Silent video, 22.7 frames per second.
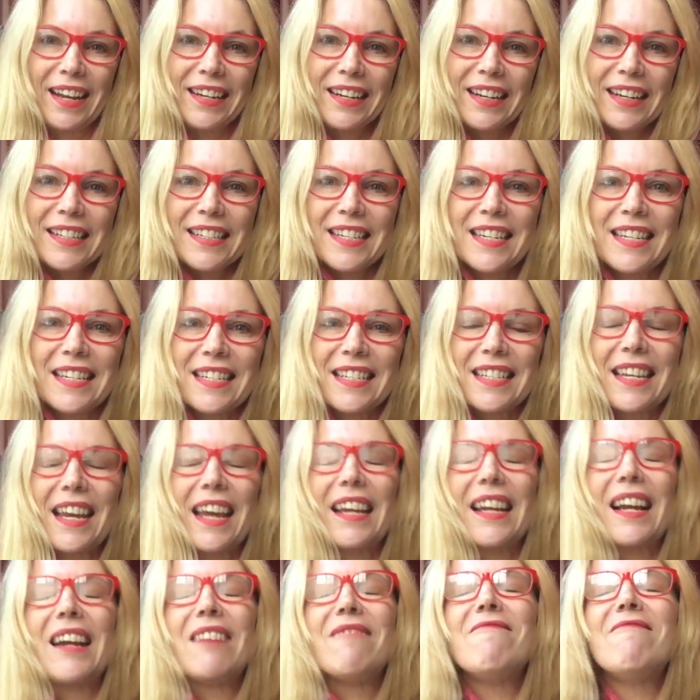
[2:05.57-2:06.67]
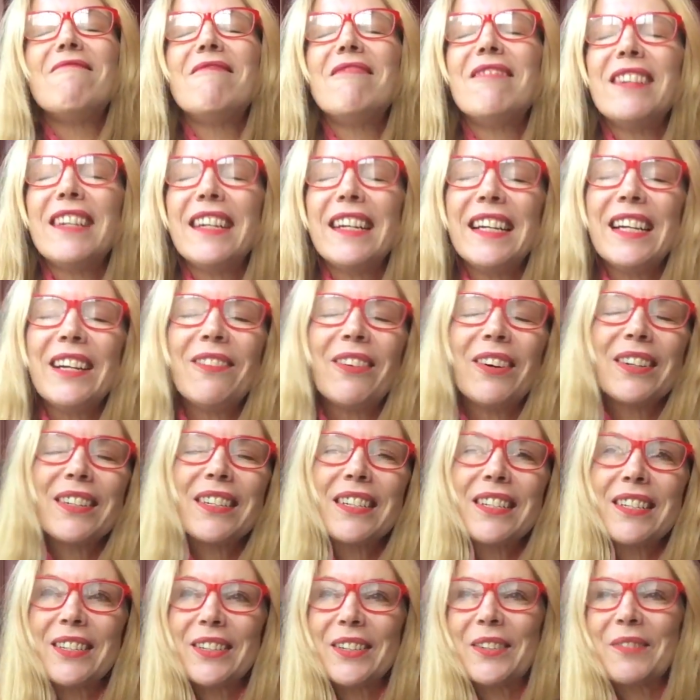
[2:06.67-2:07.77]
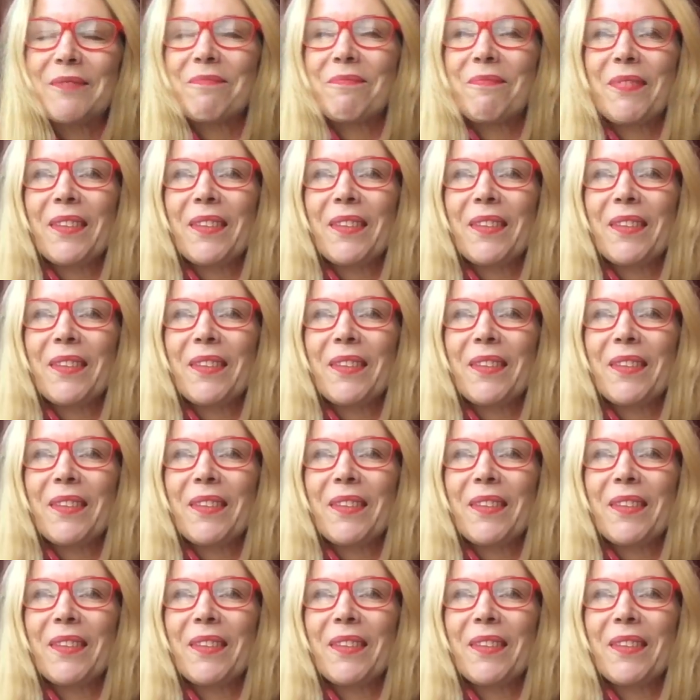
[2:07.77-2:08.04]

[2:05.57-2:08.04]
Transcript: and I didn't, and I really wanted to.